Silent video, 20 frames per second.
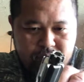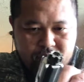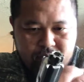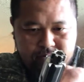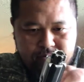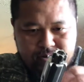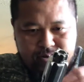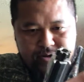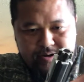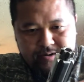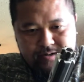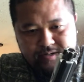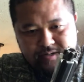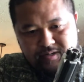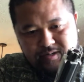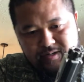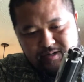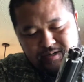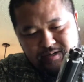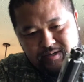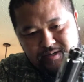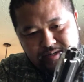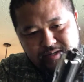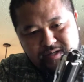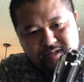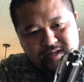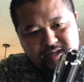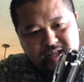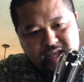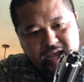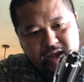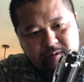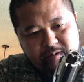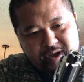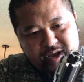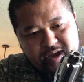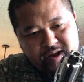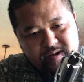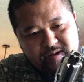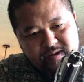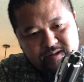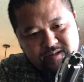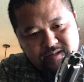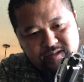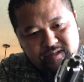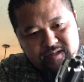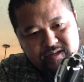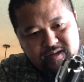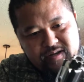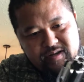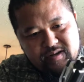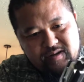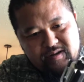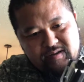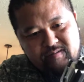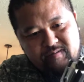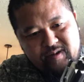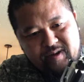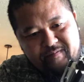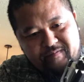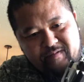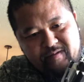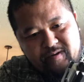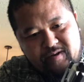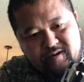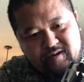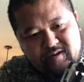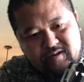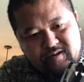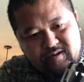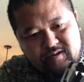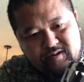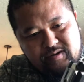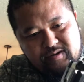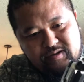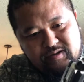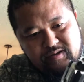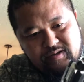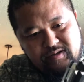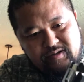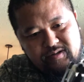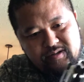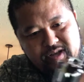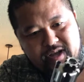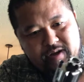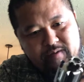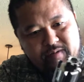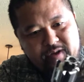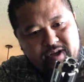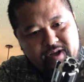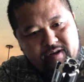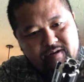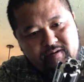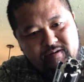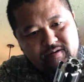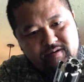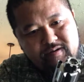Well, there we go. Wait for it. There we go.